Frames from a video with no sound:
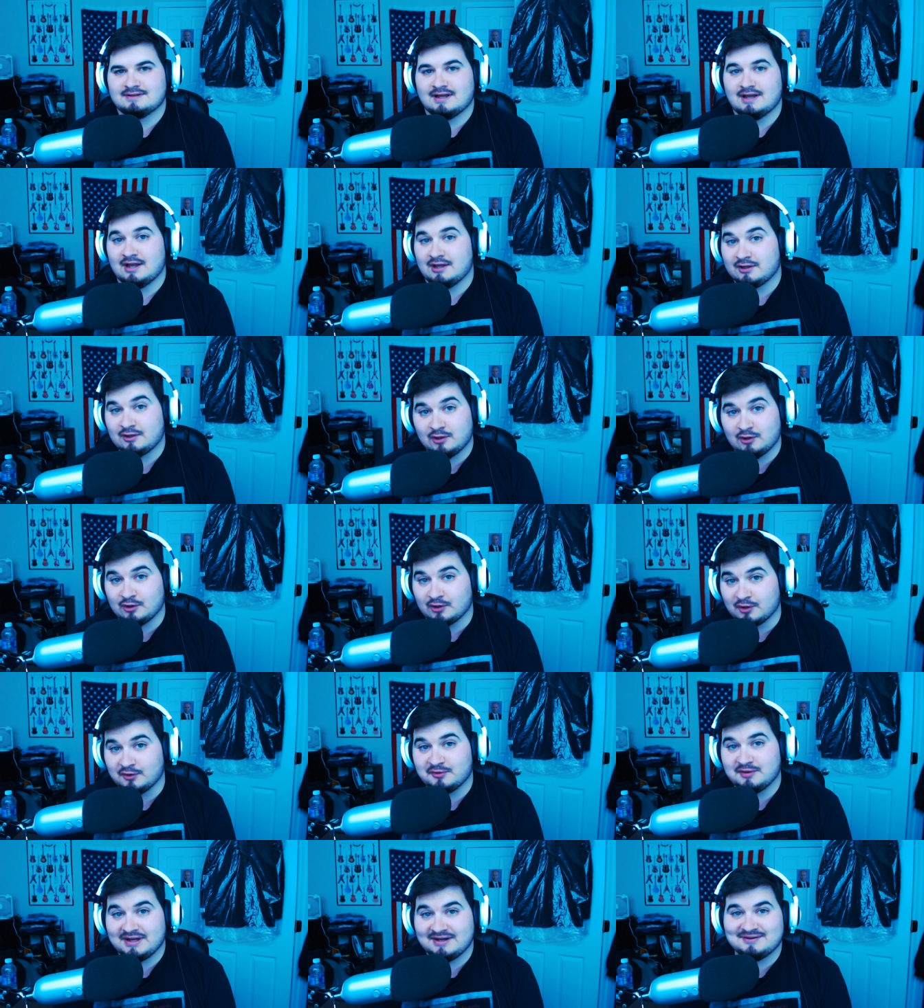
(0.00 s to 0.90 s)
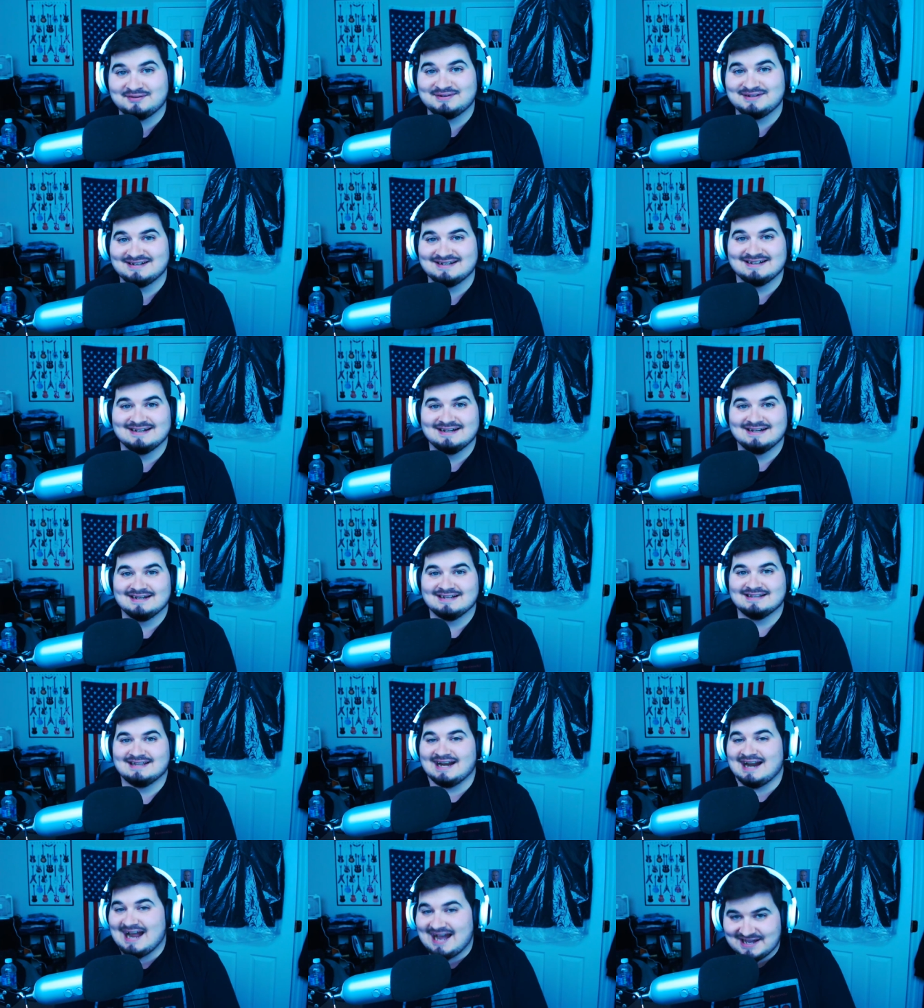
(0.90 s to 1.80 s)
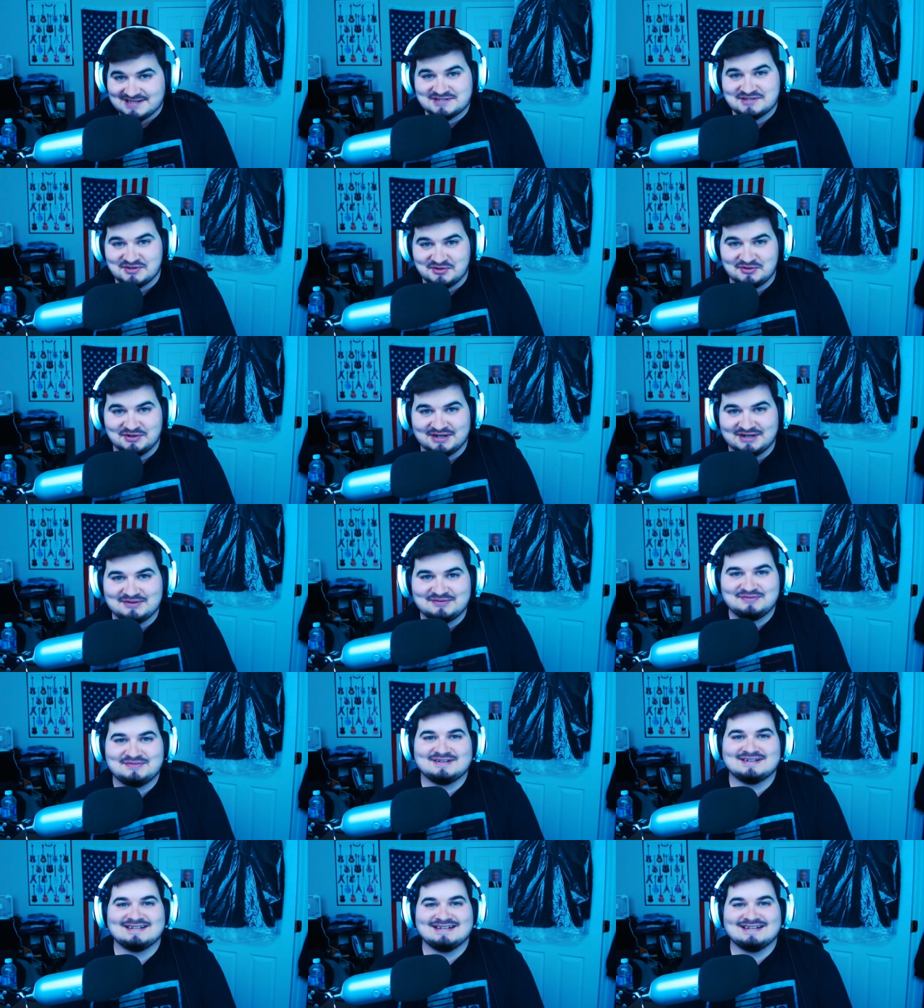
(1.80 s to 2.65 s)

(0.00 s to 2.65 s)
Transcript: Are you gonna go now? Did I ask you enough?